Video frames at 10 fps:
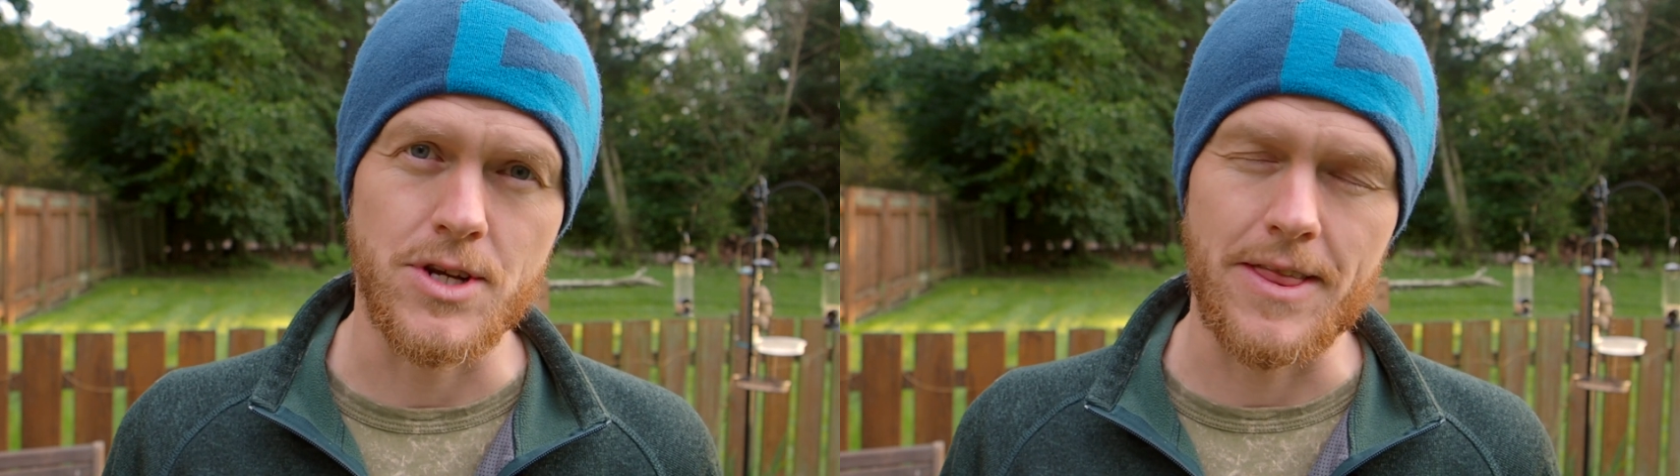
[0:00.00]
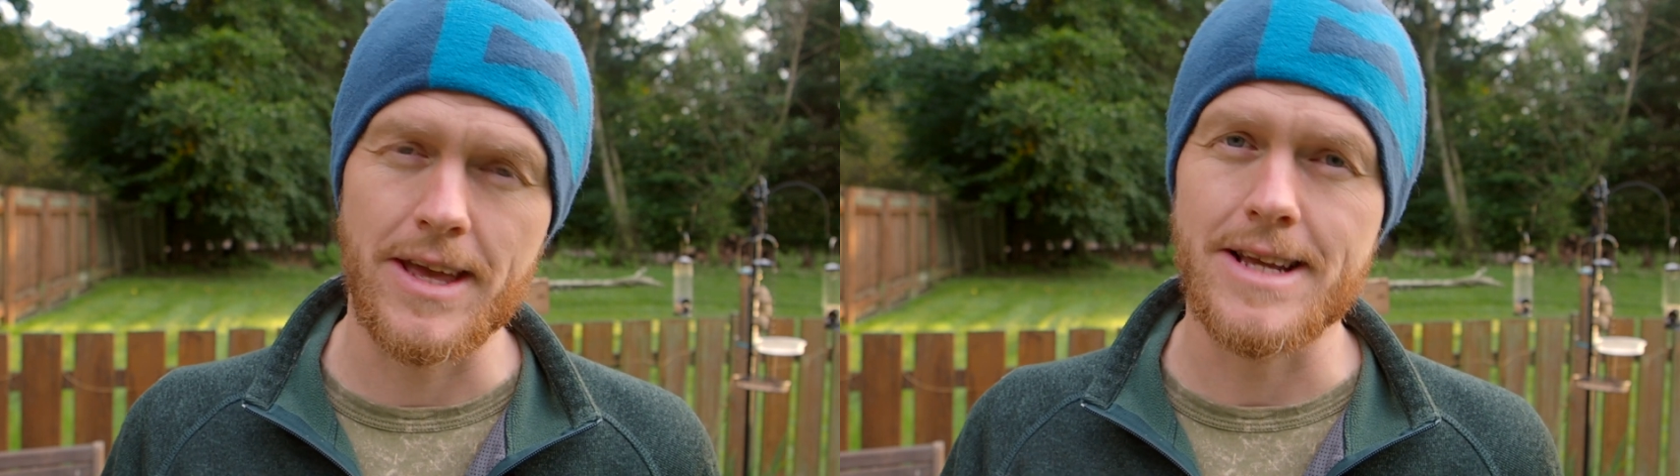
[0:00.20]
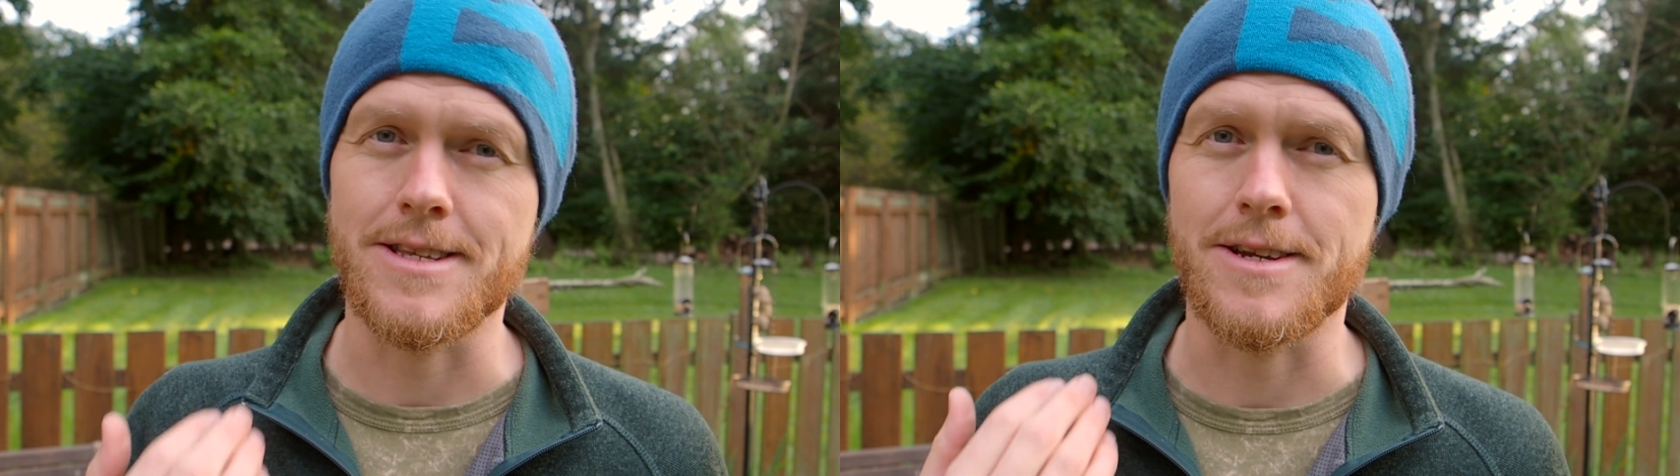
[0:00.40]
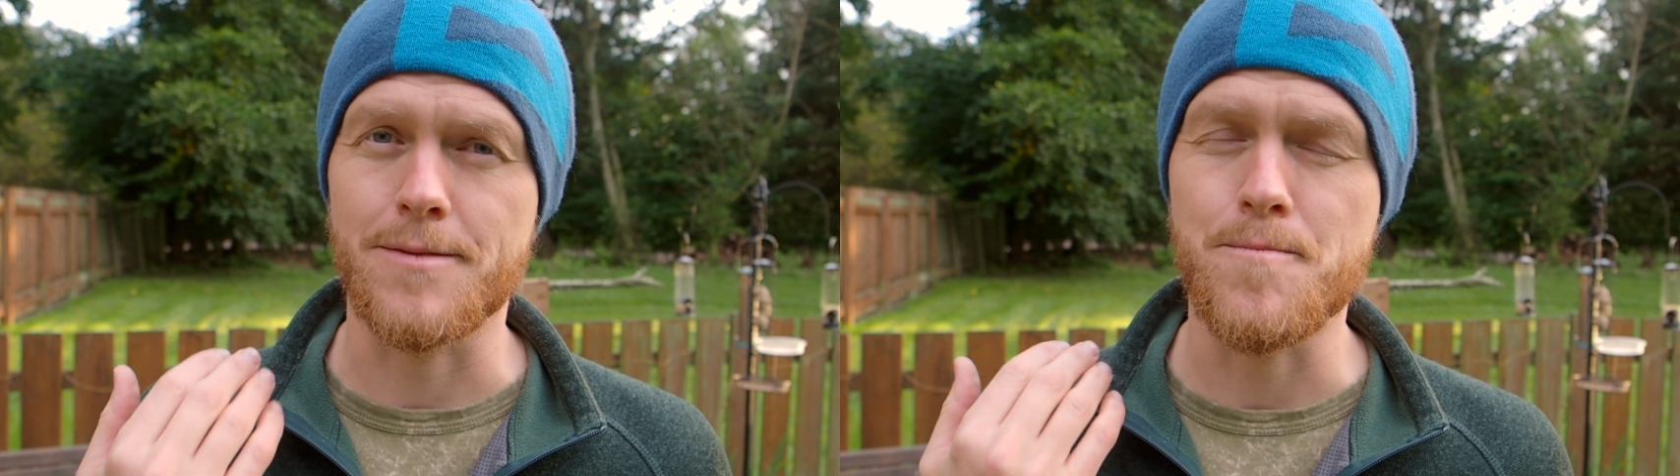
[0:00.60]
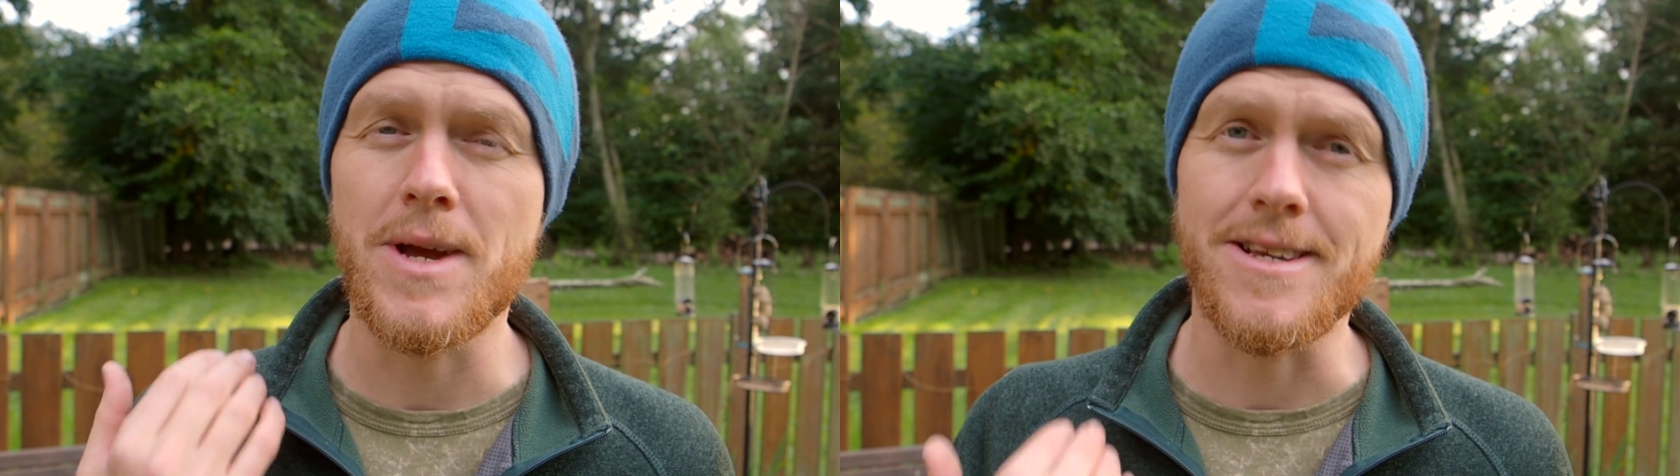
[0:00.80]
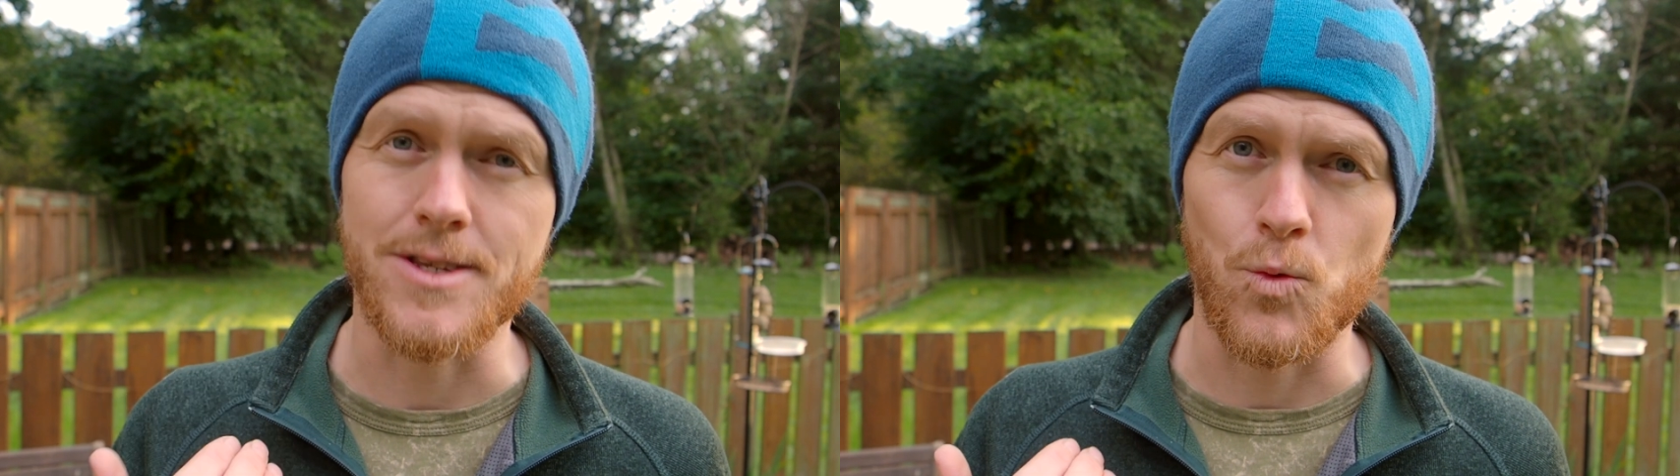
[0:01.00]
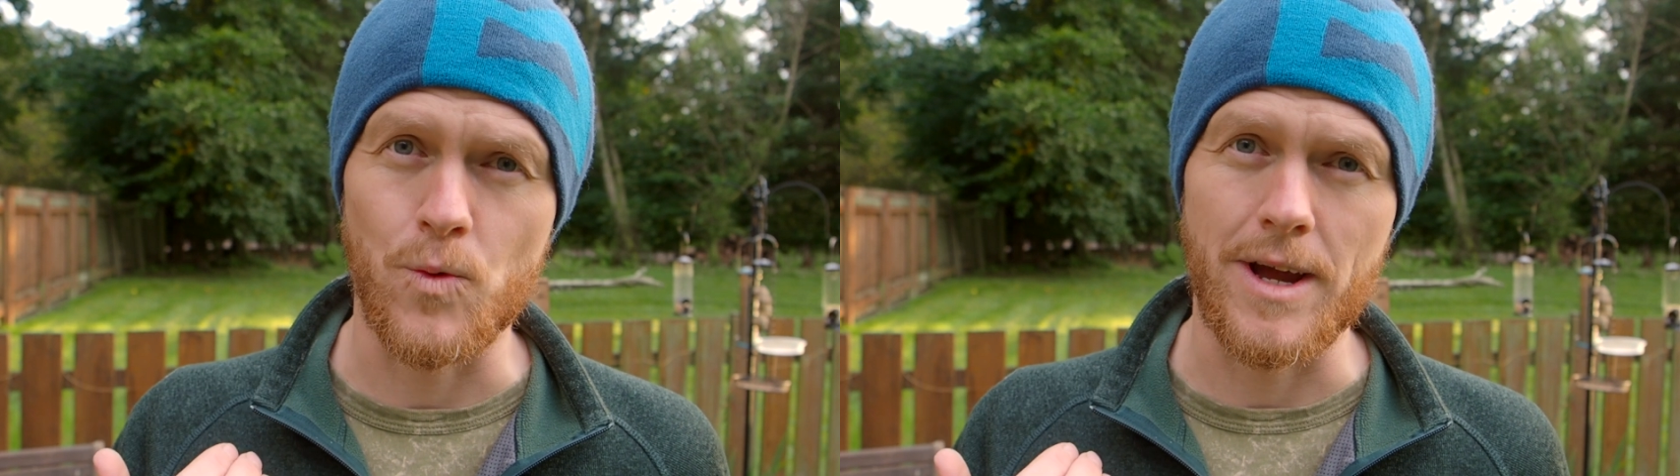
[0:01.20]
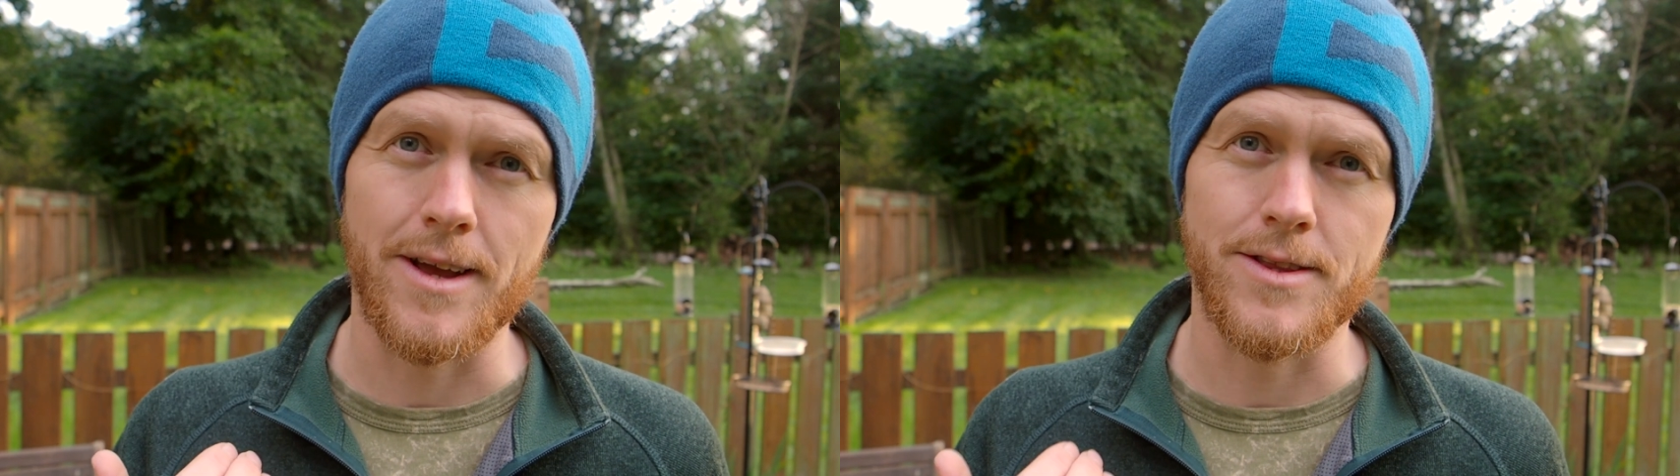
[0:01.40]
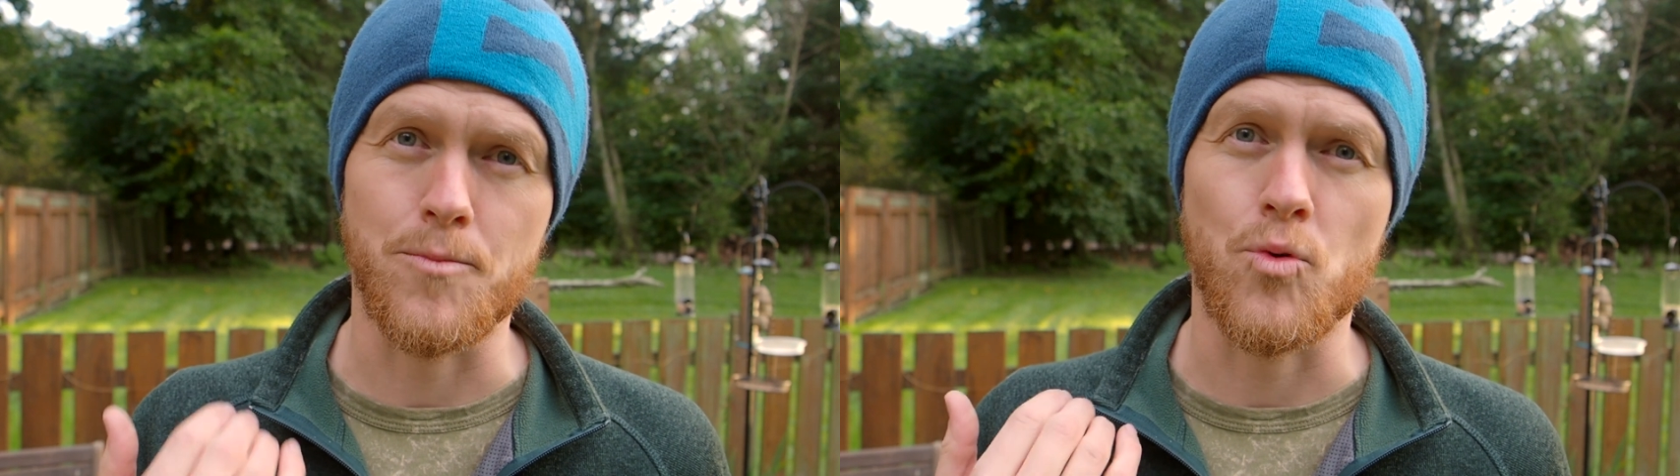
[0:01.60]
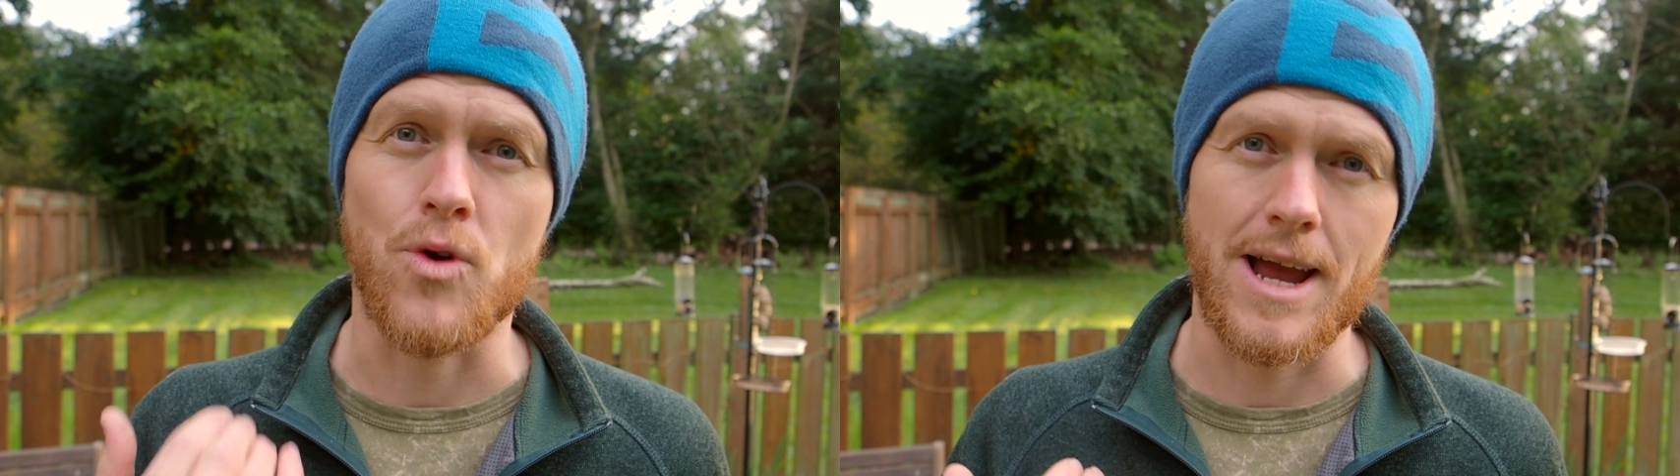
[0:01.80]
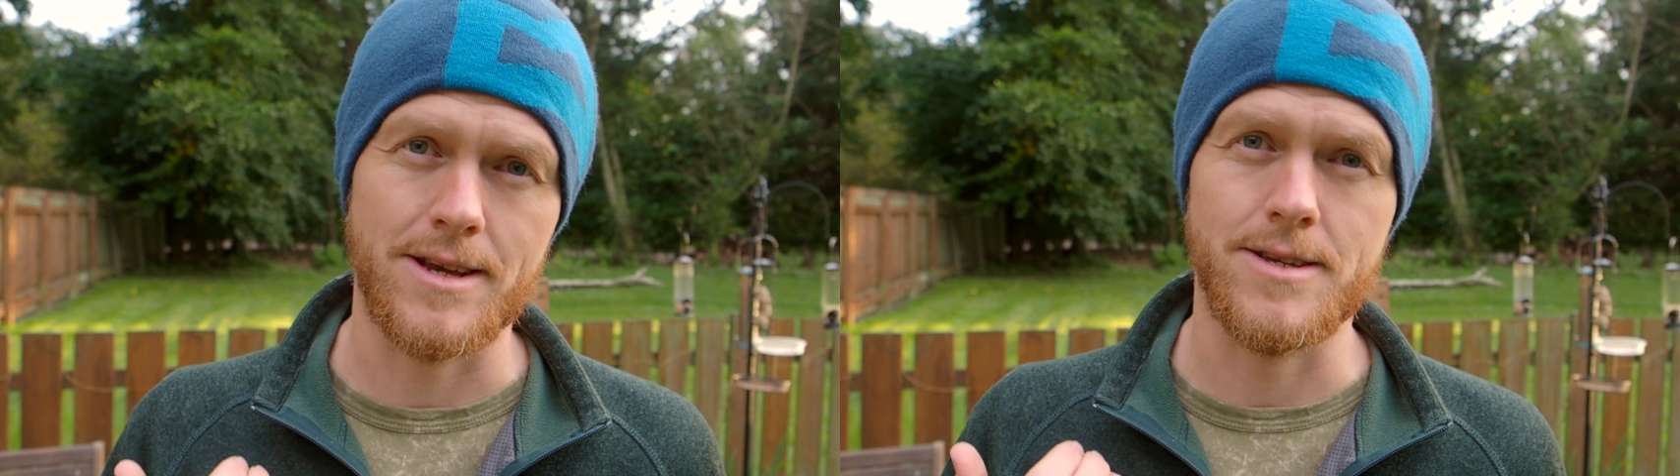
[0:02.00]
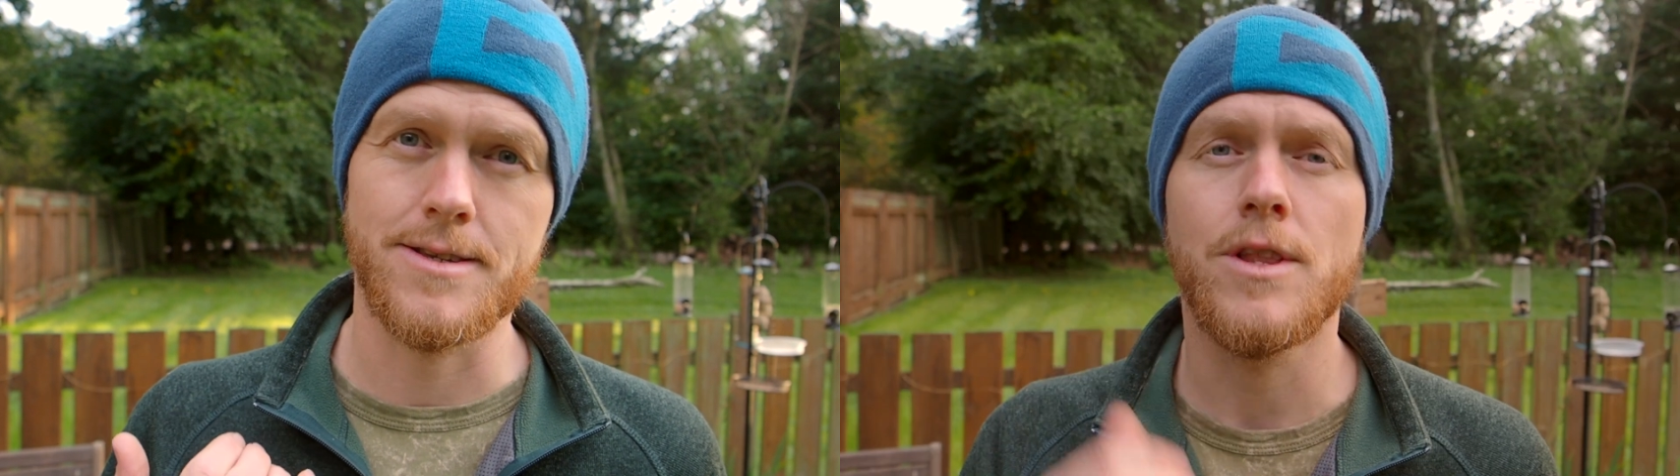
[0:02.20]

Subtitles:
I think it's an amazing way to practice.